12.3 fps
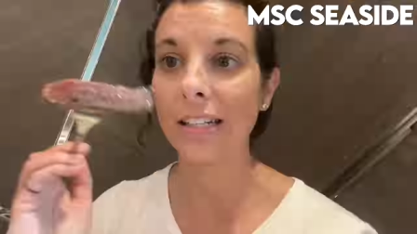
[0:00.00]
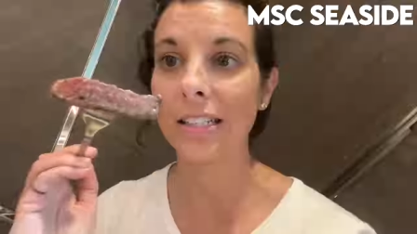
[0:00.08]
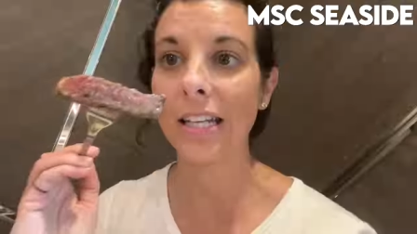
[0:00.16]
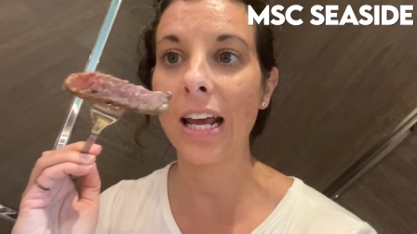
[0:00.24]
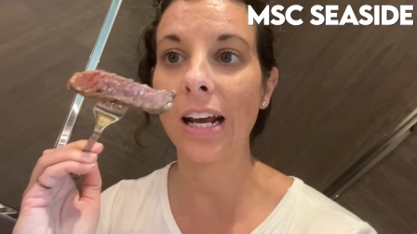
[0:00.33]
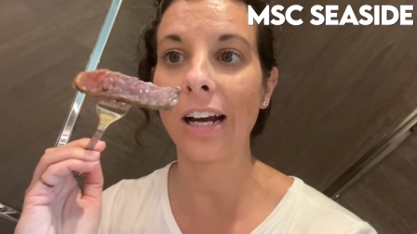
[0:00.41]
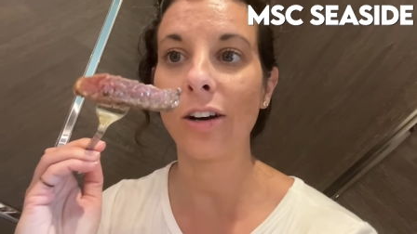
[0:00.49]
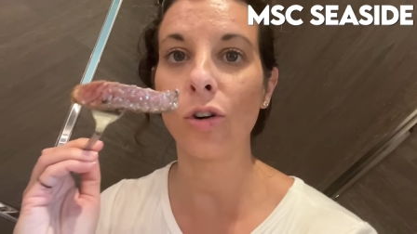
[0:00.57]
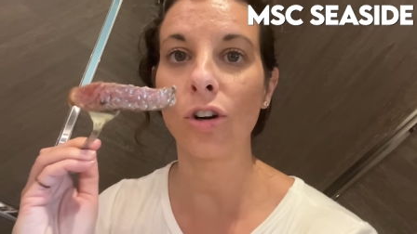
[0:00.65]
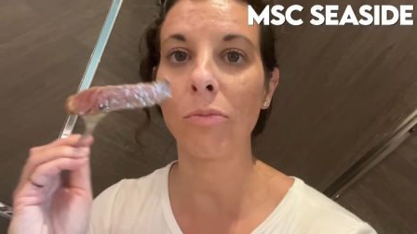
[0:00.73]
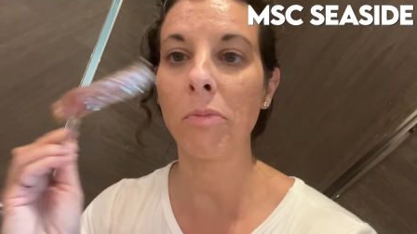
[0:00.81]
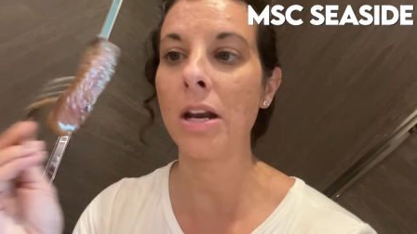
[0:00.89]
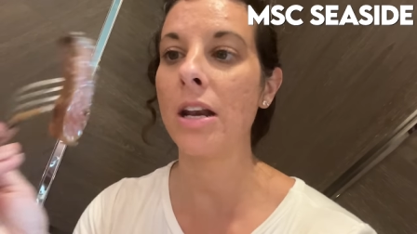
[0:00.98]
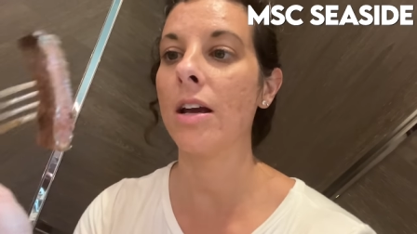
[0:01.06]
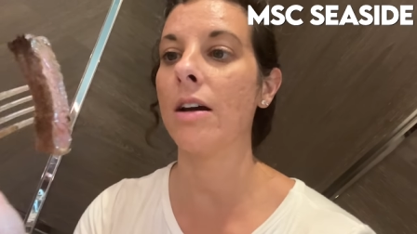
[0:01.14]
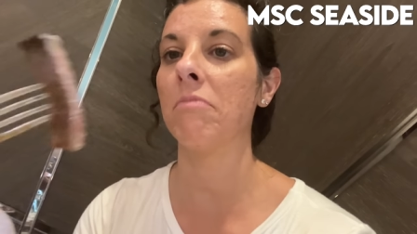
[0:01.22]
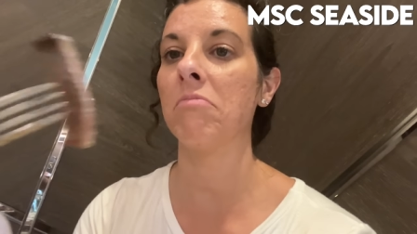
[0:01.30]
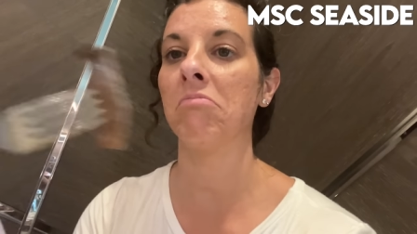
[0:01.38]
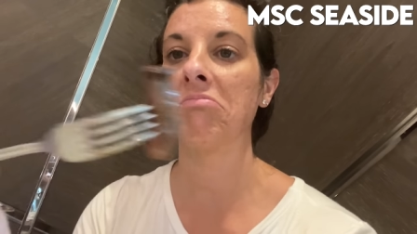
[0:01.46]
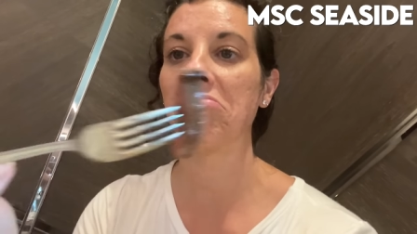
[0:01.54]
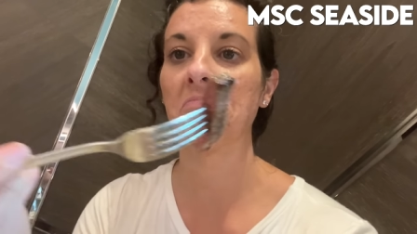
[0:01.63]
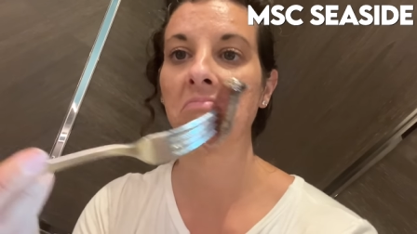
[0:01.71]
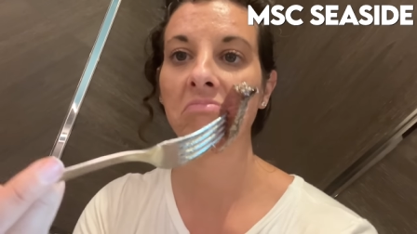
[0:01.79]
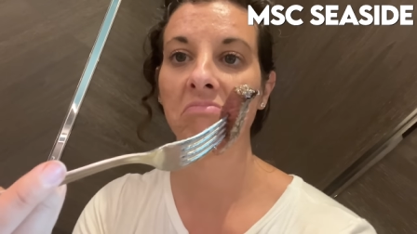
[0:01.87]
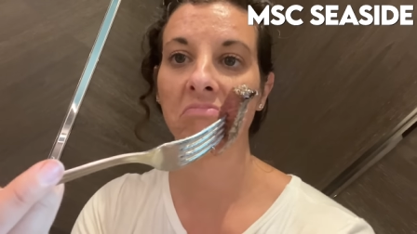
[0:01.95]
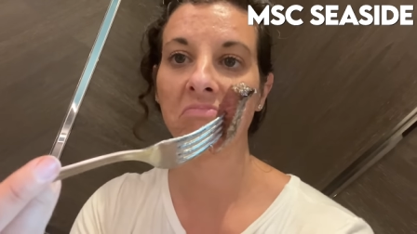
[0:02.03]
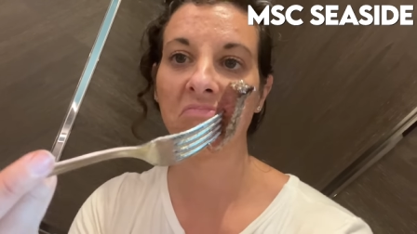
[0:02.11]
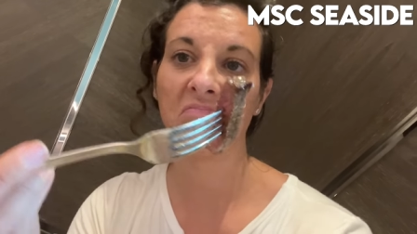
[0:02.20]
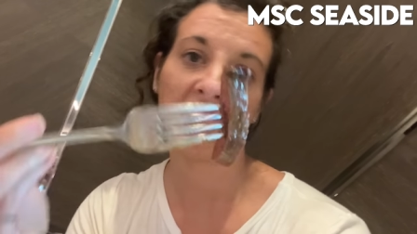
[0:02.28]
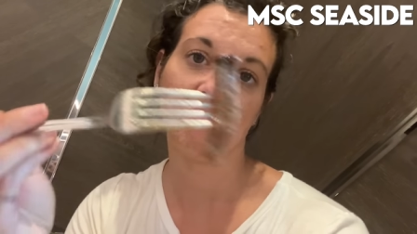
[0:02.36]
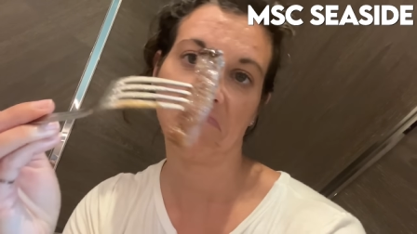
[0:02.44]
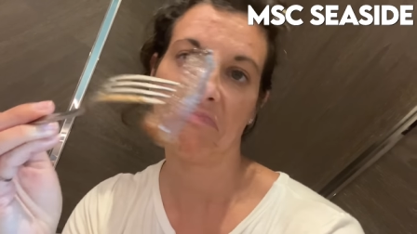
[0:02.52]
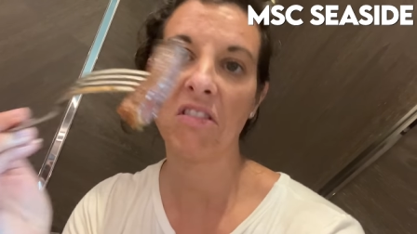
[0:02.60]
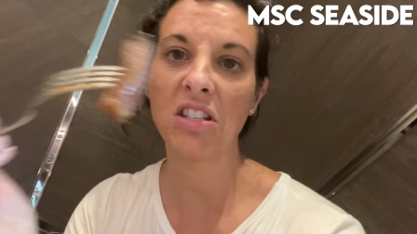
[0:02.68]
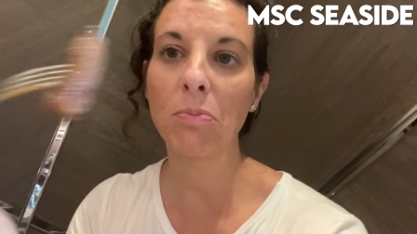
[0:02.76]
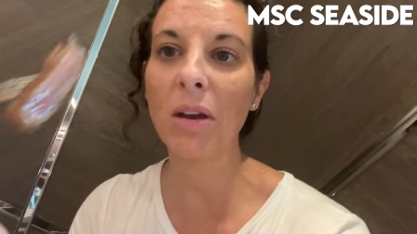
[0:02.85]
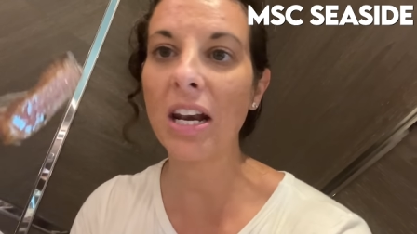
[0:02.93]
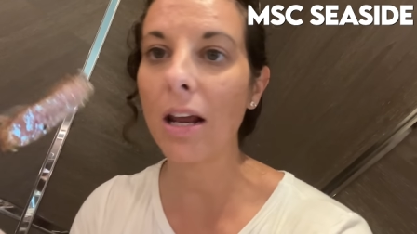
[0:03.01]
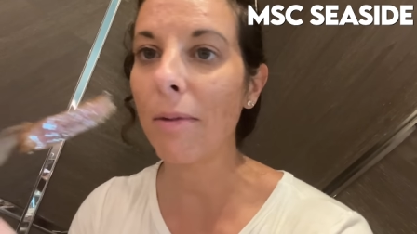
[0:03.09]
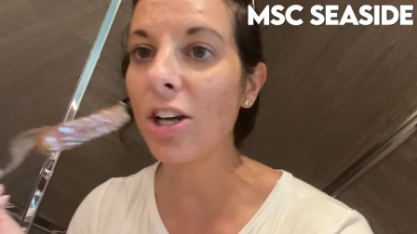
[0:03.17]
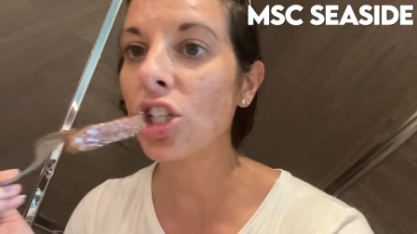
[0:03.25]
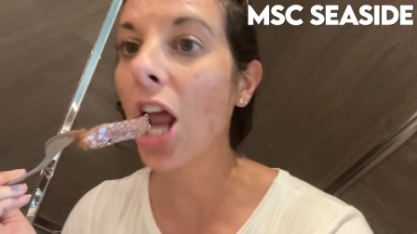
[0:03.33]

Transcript: Steak, I ordered medium. medium-ish.